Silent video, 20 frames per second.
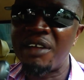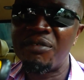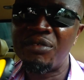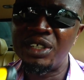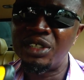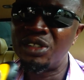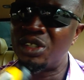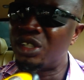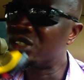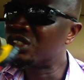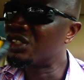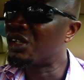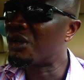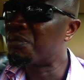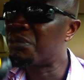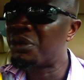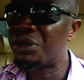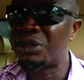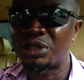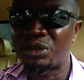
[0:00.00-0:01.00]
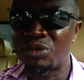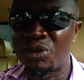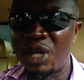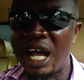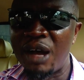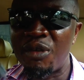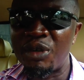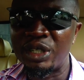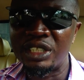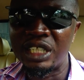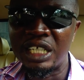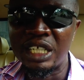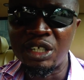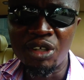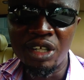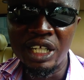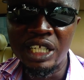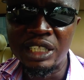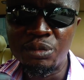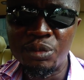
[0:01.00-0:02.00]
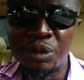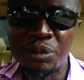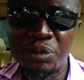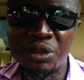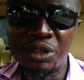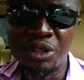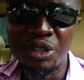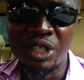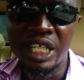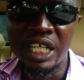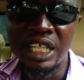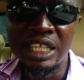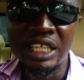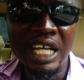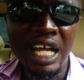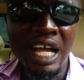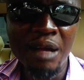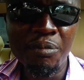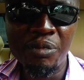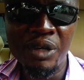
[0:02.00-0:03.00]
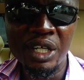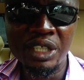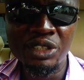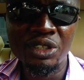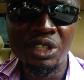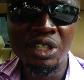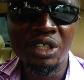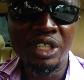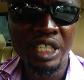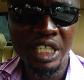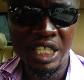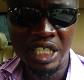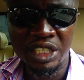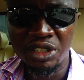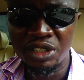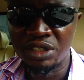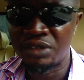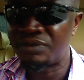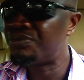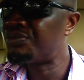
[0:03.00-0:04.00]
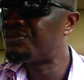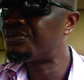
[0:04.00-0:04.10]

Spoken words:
videos or posts where I was encouraging people to get tire pressure gauge.